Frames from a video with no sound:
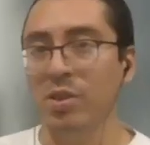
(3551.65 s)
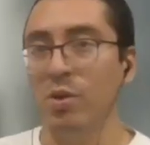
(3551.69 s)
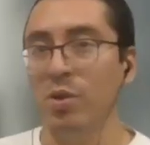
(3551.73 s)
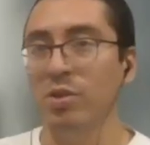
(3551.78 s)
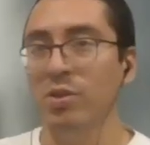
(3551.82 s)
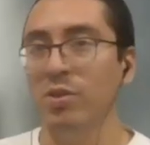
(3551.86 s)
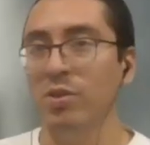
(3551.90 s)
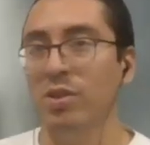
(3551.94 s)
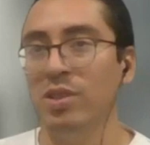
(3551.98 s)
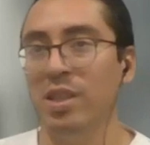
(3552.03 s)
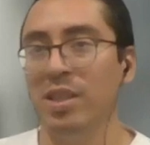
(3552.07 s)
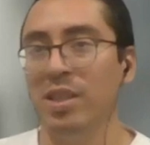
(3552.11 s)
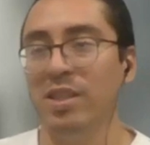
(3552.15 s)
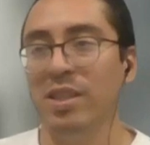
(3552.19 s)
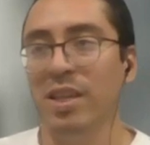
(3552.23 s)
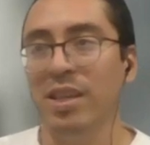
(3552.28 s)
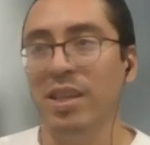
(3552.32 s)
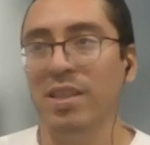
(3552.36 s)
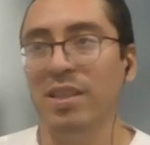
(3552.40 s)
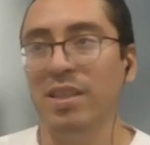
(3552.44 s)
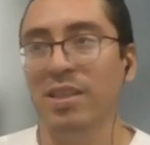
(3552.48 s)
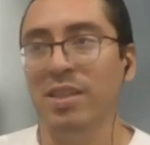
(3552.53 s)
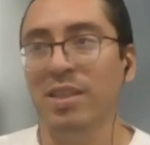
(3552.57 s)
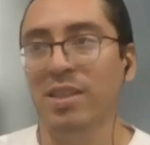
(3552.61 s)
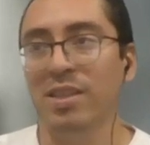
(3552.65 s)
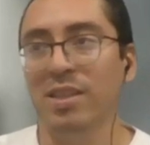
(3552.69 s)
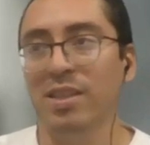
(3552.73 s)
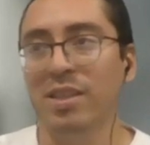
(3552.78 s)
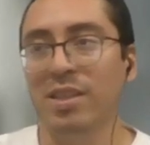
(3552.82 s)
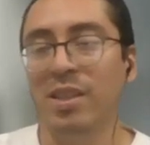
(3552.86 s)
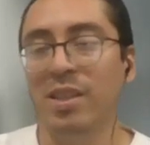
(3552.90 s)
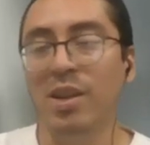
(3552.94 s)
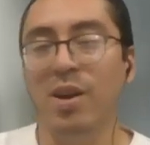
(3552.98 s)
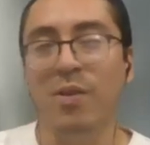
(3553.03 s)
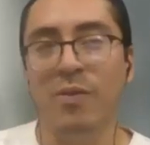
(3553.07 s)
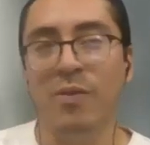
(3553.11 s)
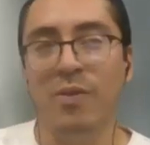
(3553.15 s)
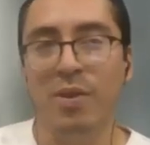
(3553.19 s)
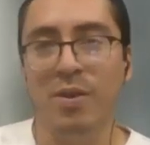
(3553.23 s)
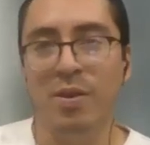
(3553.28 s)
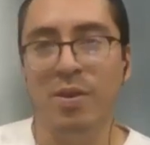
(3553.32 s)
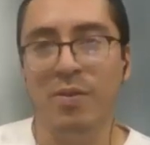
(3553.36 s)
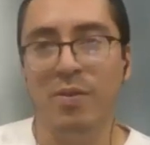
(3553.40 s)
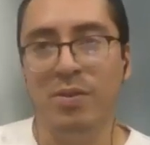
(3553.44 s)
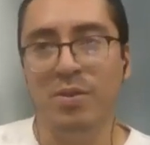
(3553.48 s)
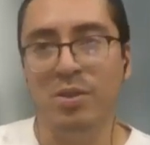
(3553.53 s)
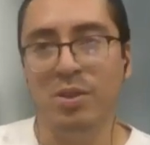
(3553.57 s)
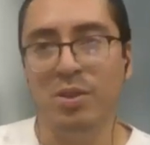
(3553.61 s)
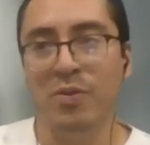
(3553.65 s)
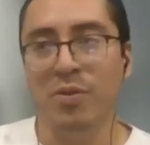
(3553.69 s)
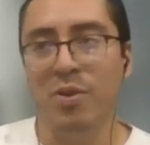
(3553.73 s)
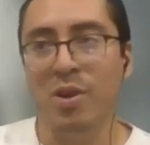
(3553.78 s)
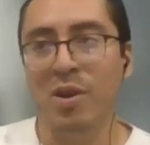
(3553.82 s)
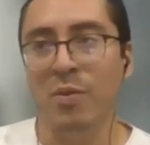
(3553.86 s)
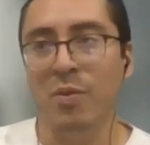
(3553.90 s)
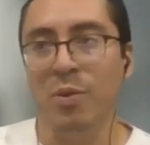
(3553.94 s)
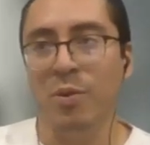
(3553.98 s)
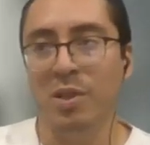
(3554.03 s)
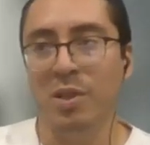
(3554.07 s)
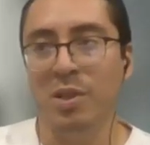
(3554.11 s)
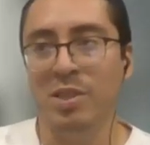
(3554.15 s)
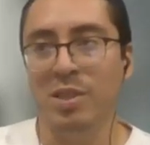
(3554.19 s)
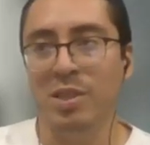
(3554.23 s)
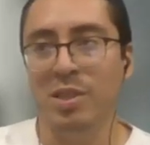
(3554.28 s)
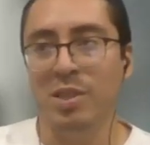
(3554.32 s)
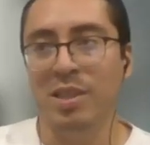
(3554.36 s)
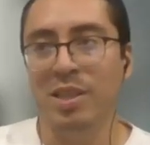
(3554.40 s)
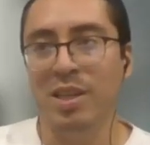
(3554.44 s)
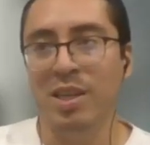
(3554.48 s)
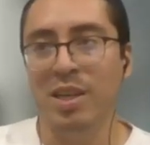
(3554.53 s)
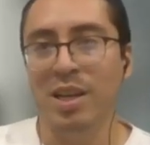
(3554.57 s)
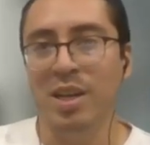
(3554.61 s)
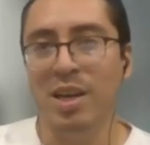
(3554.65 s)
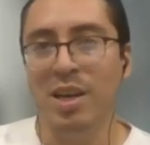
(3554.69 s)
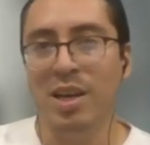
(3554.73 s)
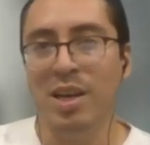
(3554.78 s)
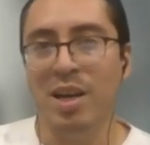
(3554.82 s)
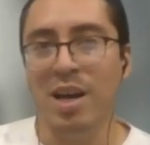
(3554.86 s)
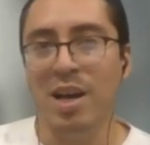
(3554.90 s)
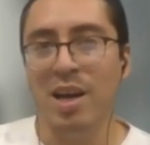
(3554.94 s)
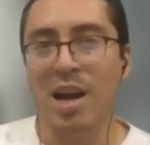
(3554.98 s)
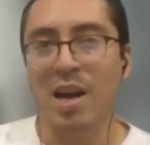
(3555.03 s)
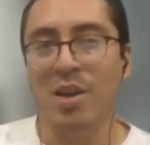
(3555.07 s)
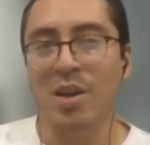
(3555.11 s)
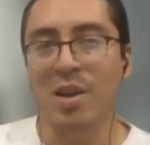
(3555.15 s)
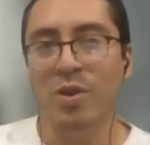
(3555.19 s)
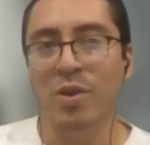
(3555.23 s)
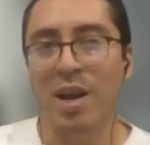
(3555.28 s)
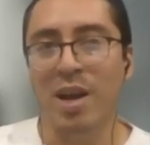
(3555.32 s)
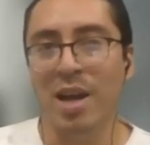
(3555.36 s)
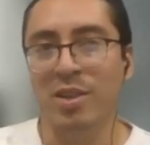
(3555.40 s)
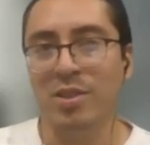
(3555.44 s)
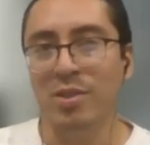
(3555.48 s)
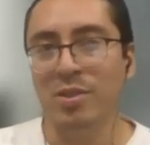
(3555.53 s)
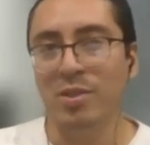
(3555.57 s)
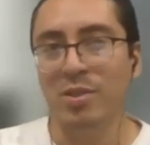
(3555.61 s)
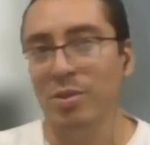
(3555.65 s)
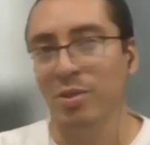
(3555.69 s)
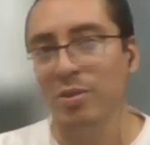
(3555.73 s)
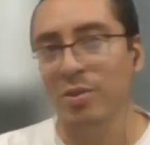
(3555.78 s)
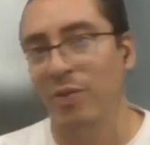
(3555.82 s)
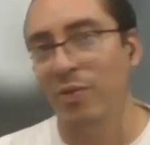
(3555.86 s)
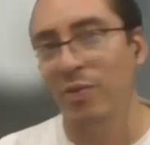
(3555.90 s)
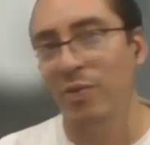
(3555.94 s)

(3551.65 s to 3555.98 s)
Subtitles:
Osho said that now, just for everyone listening, I don't actually